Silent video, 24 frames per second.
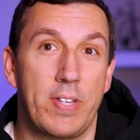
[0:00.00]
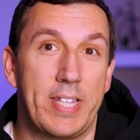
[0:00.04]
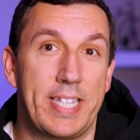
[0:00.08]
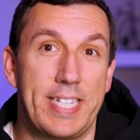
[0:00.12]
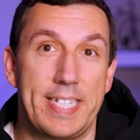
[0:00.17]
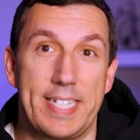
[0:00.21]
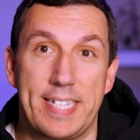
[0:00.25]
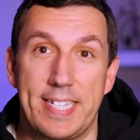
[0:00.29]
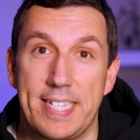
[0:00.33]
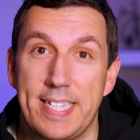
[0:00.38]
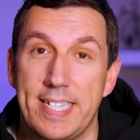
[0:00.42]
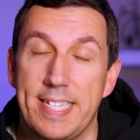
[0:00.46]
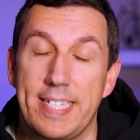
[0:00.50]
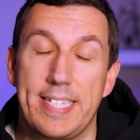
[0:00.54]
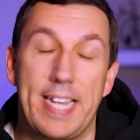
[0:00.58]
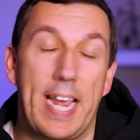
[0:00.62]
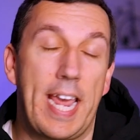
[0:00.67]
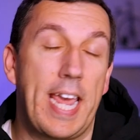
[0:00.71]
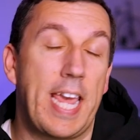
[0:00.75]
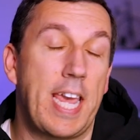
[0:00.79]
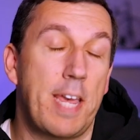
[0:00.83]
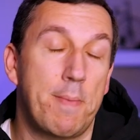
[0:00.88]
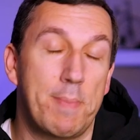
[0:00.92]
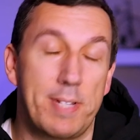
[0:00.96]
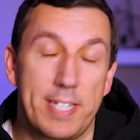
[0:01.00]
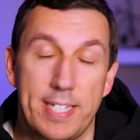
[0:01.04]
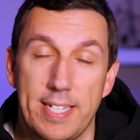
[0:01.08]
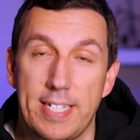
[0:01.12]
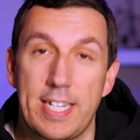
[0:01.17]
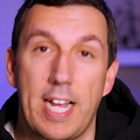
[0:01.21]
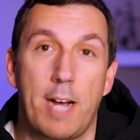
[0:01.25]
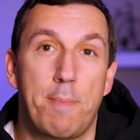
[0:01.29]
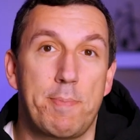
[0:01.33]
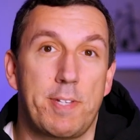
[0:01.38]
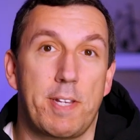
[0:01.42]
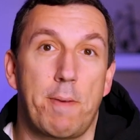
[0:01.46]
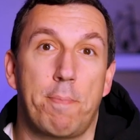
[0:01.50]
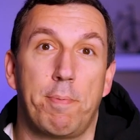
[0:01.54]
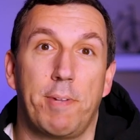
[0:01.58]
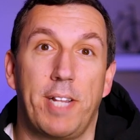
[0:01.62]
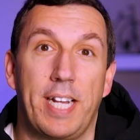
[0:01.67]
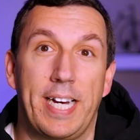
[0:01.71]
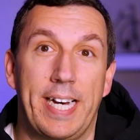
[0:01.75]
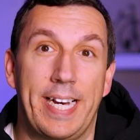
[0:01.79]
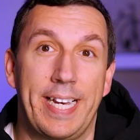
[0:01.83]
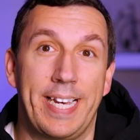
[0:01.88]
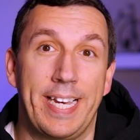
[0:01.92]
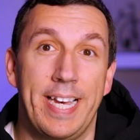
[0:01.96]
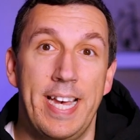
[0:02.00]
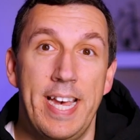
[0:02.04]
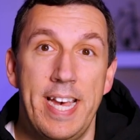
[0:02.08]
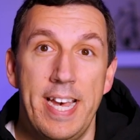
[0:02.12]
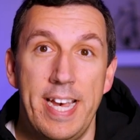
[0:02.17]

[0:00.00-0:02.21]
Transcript: these same steps apply.